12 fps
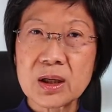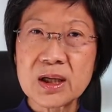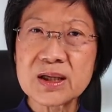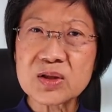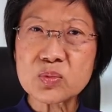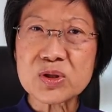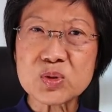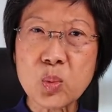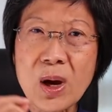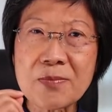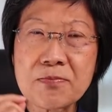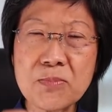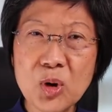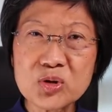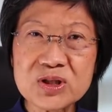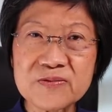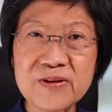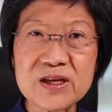In other words, what
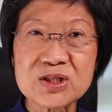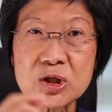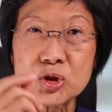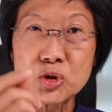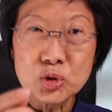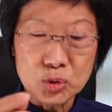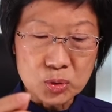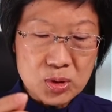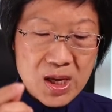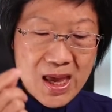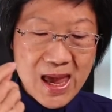motivates you